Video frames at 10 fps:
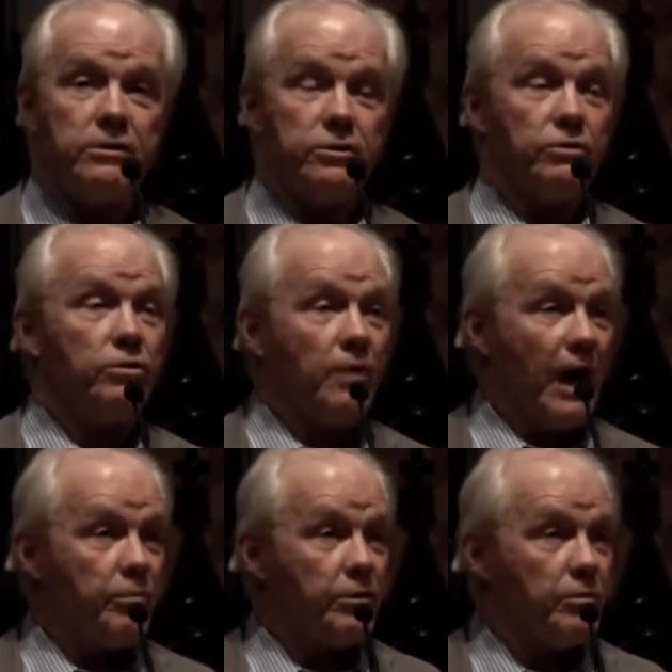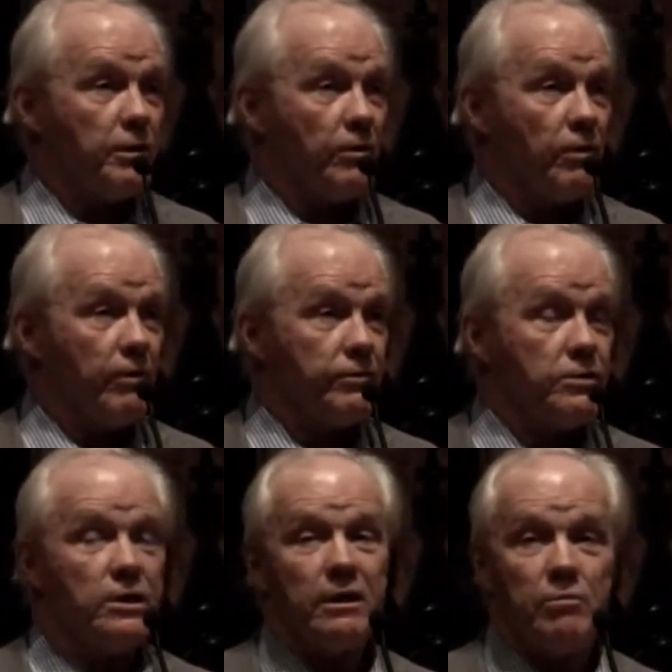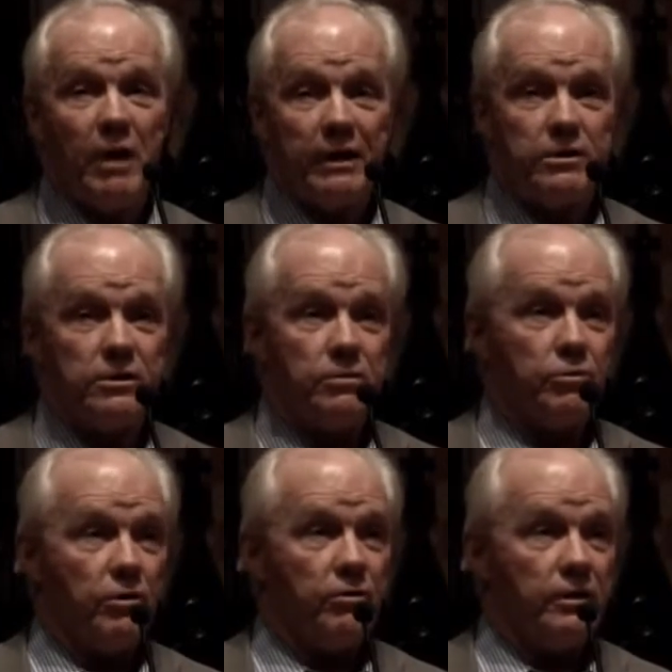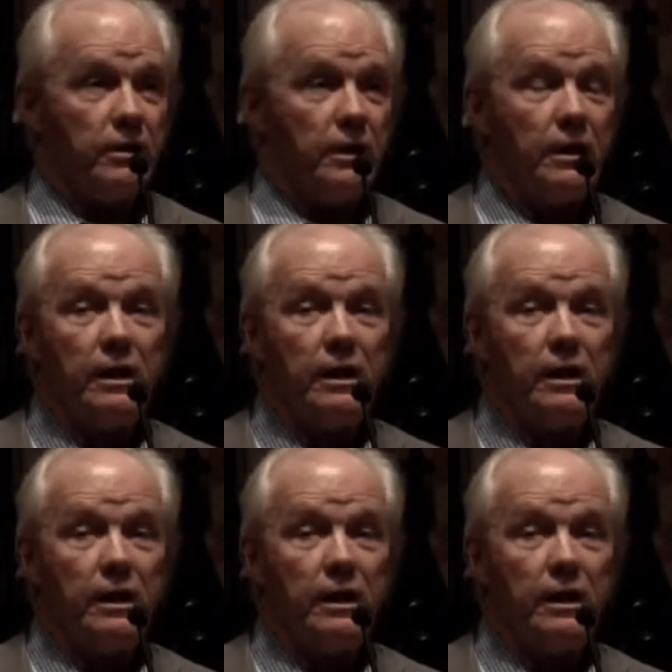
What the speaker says: case you do happen to be a refugee and manage to prove it,